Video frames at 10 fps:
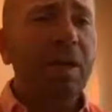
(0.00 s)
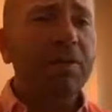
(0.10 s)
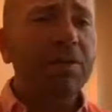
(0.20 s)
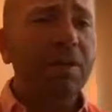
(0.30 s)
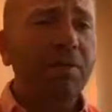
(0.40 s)

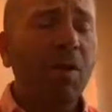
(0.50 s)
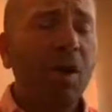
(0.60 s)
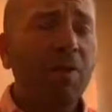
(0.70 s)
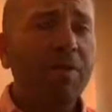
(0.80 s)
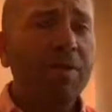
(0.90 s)
several
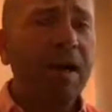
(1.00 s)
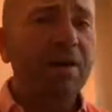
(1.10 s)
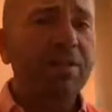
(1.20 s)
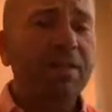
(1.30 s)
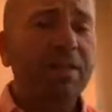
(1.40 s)

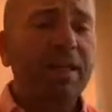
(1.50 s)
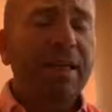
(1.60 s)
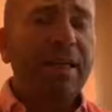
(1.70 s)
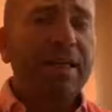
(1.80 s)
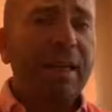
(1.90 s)
100,000
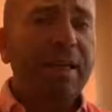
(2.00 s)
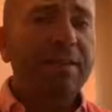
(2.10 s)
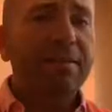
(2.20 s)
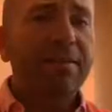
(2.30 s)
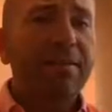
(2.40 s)

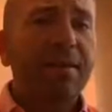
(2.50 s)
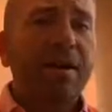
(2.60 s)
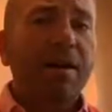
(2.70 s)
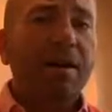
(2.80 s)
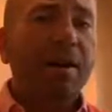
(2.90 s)
cases
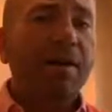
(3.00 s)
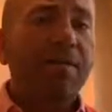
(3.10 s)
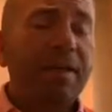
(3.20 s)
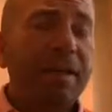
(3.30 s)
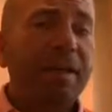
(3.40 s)

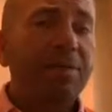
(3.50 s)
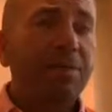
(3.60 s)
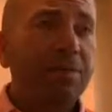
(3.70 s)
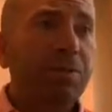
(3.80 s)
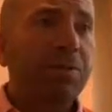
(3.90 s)
of
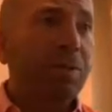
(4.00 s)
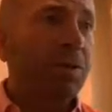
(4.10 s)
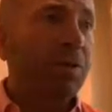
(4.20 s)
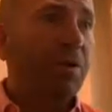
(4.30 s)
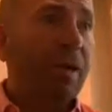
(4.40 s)
cancer do
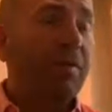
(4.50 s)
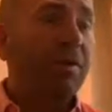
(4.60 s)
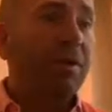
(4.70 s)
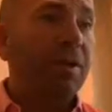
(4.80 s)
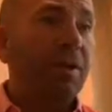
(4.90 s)
occur
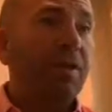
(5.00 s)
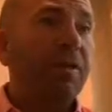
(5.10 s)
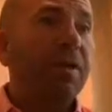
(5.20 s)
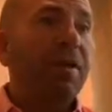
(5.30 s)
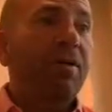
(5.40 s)
every
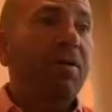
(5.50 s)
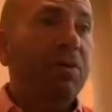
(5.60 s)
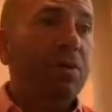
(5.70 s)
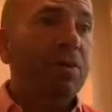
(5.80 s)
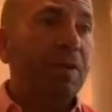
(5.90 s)
year
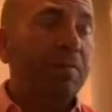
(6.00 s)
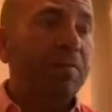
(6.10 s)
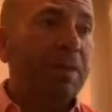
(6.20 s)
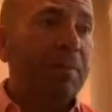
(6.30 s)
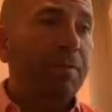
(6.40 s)
to
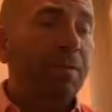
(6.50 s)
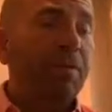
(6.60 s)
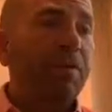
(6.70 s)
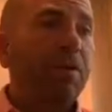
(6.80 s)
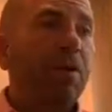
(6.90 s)

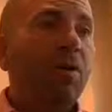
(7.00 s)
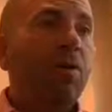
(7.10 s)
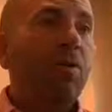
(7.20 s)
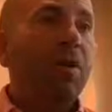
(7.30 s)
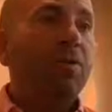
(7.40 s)
people
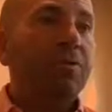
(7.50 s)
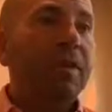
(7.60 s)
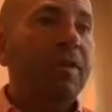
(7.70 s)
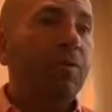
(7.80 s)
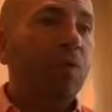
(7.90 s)
who are
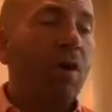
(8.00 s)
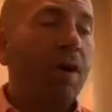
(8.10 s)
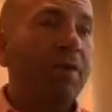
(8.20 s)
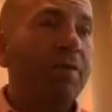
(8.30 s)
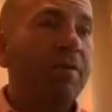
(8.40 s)
drinking
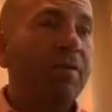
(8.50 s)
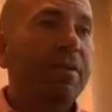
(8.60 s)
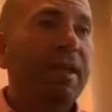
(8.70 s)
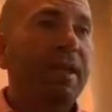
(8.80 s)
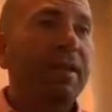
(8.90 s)
water
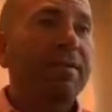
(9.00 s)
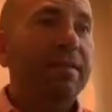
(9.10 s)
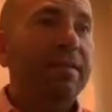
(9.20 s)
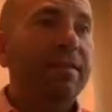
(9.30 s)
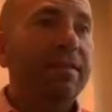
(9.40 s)
that
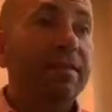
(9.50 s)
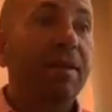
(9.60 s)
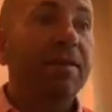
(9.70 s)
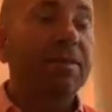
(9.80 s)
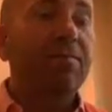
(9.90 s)
it
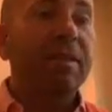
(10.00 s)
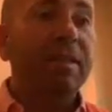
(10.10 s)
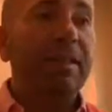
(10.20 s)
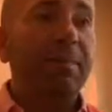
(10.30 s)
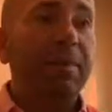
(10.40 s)
does
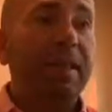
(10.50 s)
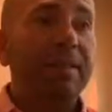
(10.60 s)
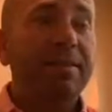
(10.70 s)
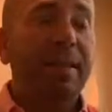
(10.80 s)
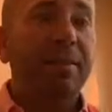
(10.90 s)
meet EPA
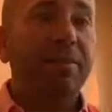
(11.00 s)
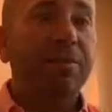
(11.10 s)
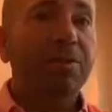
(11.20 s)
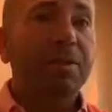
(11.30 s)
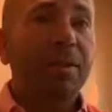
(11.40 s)

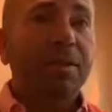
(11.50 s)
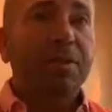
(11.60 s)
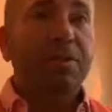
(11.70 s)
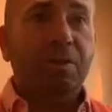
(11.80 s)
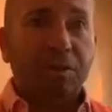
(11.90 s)
standards.
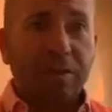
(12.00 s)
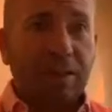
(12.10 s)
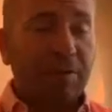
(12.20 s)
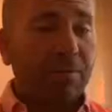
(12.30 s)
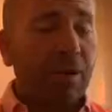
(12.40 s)
So it's
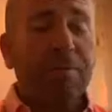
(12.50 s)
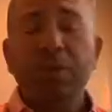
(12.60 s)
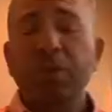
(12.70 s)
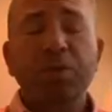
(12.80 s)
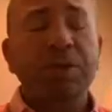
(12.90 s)
like a
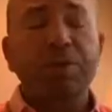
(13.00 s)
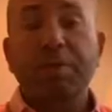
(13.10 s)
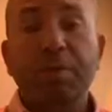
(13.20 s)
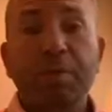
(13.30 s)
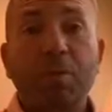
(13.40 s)
revolutionary
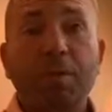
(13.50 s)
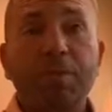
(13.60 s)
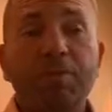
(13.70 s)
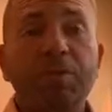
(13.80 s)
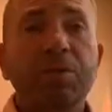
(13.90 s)

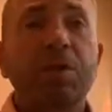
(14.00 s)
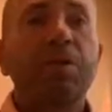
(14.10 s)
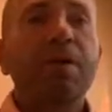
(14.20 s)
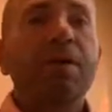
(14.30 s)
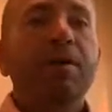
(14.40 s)
report.
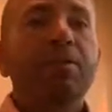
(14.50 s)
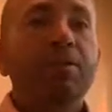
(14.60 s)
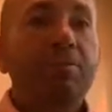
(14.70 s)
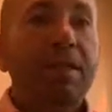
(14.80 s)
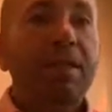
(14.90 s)
So
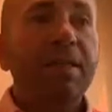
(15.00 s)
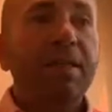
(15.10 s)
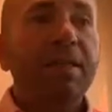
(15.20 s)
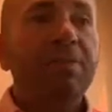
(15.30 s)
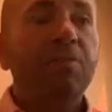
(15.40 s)
to
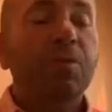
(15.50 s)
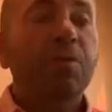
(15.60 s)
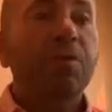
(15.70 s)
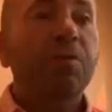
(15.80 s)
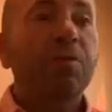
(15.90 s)
me, it's
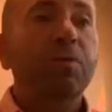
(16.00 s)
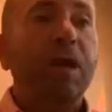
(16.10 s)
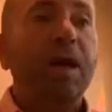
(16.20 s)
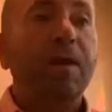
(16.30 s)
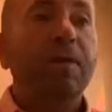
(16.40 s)
worth you
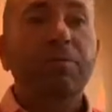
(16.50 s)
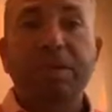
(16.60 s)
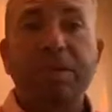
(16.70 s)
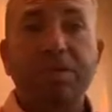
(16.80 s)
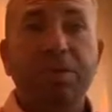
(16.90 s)

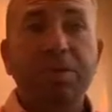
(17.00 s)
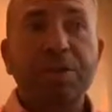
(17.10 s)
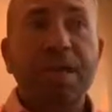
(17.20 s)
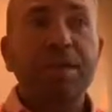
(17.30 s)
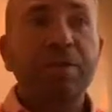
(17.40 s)
researching
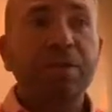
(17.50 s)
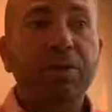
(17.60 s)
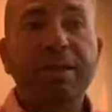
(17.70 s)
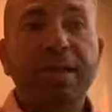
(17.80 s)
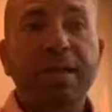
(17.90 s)
that,
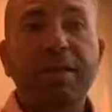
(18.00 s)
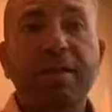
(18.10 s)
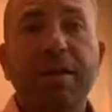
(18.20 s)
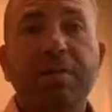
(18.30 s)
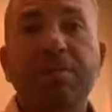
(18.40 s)
looking at
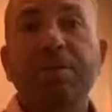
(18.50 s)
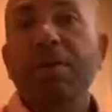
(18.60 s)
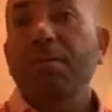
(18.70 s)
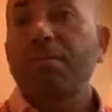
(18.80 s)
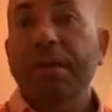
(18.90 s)
it, and
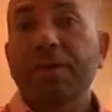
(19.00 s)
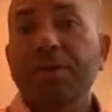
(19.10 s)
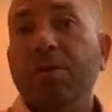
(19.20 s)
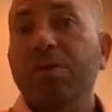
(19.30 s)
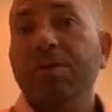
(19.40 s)
making
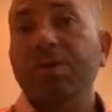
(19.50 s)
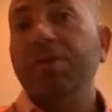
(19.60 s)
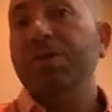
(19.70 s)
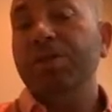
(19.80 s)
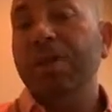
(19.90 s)
your own
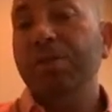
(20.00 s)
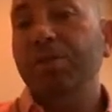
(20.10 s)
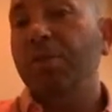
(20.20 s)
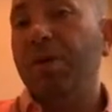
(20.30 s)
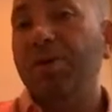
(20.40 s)
decision as
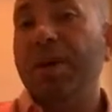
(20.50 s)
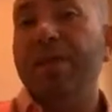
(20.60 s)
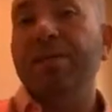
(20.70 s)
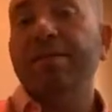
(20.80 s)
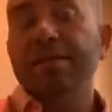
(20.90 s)
to whether or
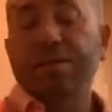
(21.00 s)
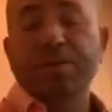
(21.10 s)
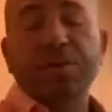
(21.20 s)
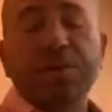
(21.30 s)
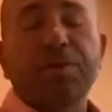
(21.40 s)
not that's a
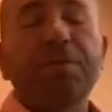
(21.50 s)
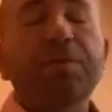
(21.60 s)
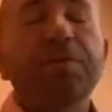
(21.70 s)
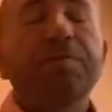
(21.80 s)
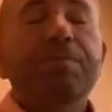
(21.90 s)
concern for you.